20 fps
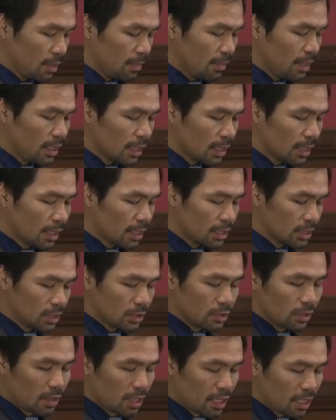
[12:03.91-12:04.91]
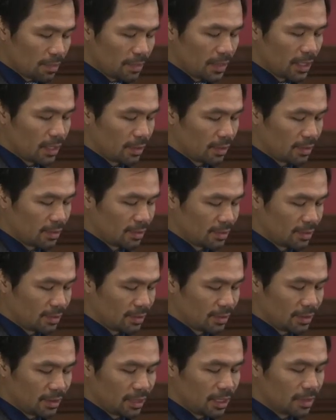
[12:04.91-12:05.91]
Miracles do happen,
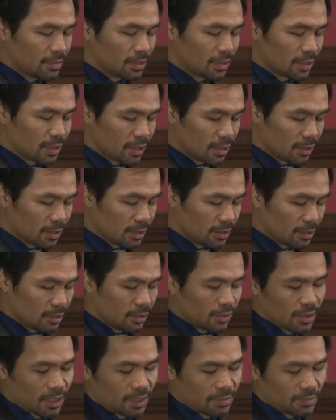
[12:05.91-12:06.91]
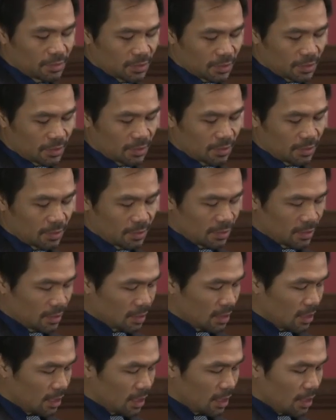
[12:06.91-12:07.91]
dreams do come true.
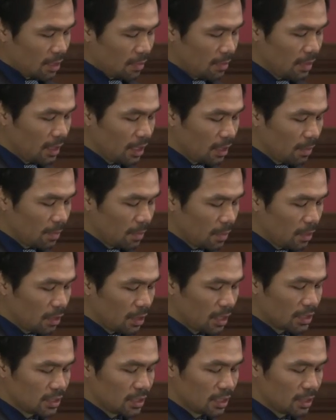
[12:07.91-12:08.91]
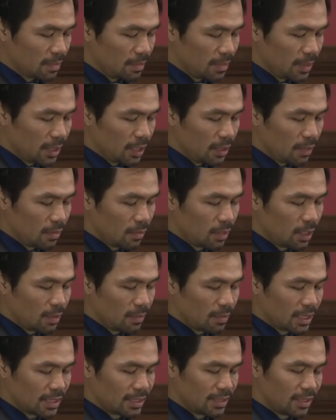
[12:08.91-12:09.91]
Being poor does not mean
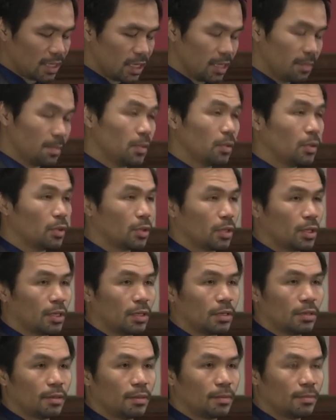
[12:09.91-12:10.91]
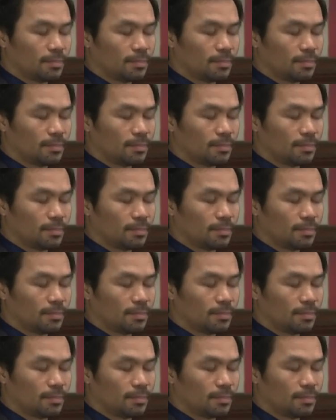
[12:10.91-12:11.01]
one must die poor.